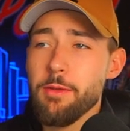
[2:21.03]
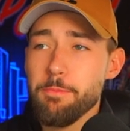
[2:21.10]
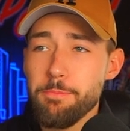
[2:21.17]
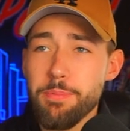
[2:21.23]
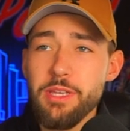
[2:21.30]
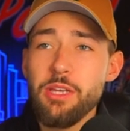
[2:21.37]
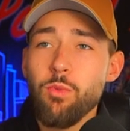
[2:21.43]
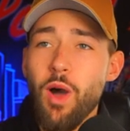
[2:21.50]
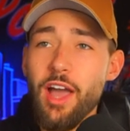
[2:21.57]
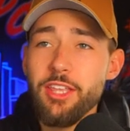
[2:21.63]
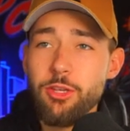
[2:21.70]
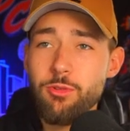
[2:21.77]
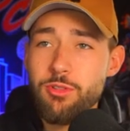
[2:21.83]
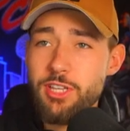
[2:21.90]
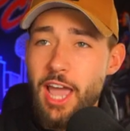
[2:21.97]

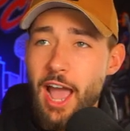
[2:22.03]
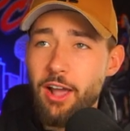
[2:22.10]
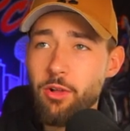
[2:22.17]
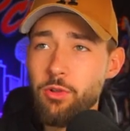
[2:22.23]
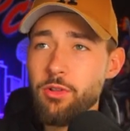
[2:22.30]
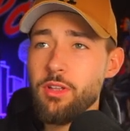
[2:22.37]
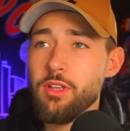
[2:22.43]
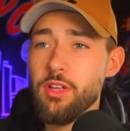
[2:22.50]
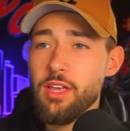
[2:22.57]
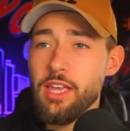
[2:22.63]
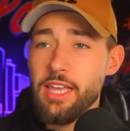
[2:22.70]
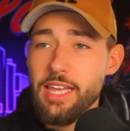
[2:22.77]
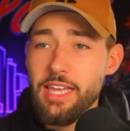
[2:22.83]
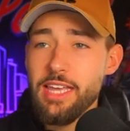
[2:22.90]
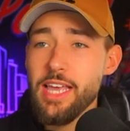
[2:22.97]
BYU tackle,
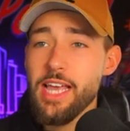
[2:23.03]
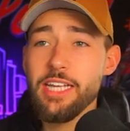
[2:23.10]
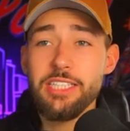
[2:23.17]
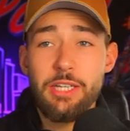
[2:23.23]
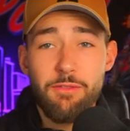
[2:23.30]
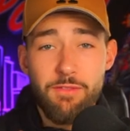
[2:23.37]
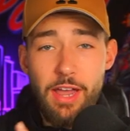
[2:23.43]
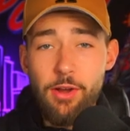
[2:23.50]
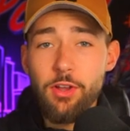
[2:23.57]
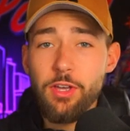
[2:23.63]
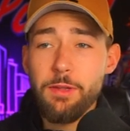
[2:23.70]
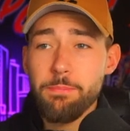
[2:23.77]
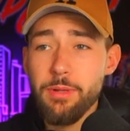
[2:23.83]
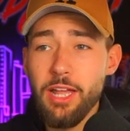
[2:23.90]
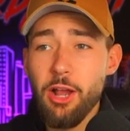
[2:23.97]
he is a very
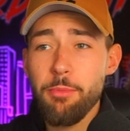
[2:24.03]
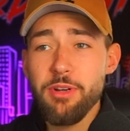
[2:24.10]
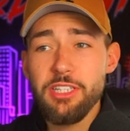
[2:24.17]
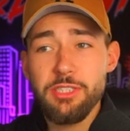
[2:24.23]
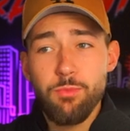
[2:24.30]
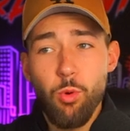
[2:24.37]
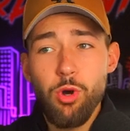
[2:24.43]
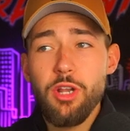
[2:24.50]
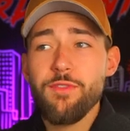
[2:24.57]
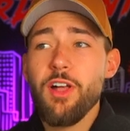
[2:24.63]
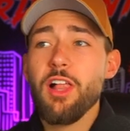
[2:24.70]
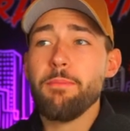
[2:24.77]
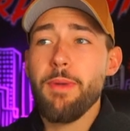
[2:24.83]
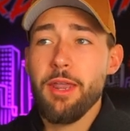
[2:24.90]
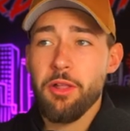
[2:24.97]
good player, but he's more
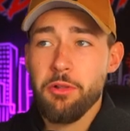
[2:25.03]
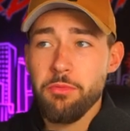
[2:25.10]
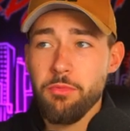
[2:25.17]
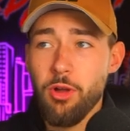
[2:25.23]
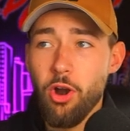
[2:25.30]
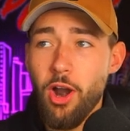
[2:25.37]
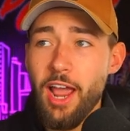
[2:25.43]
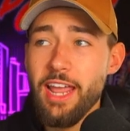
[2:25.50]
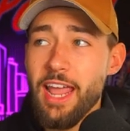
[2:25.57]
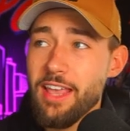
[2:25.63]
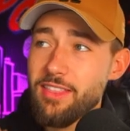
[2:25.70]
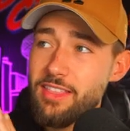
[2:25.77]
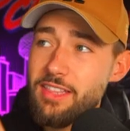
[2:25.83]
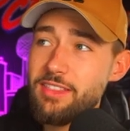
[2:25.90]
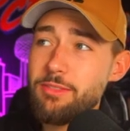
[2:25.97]
developmental, all right?
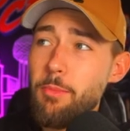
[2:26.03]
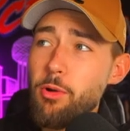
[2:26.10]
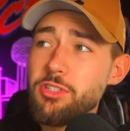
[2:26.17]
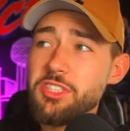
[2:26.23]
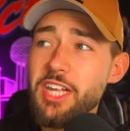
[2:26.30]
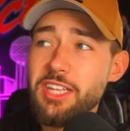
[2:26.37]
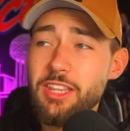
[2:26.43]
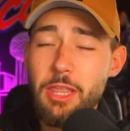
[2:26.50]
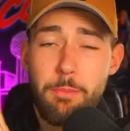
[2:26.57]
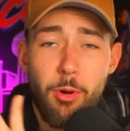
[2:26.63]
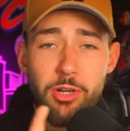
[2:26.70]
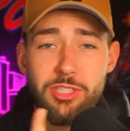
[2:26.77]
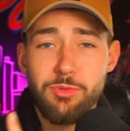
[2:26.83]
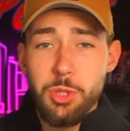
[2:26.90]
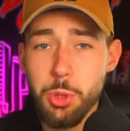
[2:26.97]
And most likely the
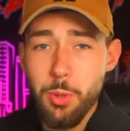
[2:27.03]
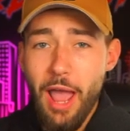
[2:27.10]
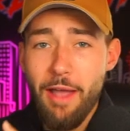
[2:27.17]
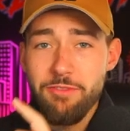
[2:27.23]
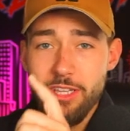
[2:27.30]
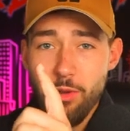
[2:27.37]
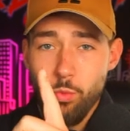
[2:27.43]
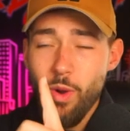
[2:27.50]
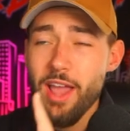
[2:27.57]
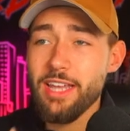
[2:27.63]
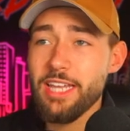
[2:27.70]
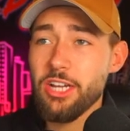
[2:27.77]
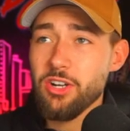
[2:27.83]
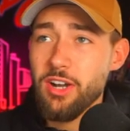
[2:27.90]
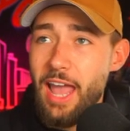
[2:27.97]
person we draft right
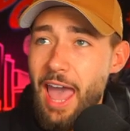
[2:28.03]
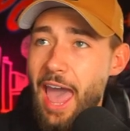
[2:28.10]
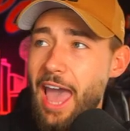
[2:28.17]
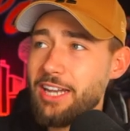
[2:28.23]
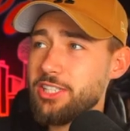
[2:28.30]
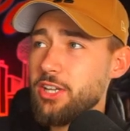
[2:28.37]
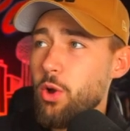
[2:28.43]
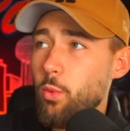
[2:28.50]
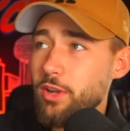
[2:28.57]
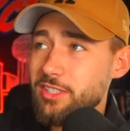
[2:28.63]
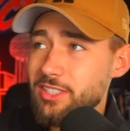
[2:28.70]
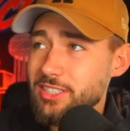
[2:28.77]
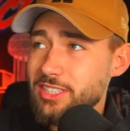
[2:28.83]
here at, what is it,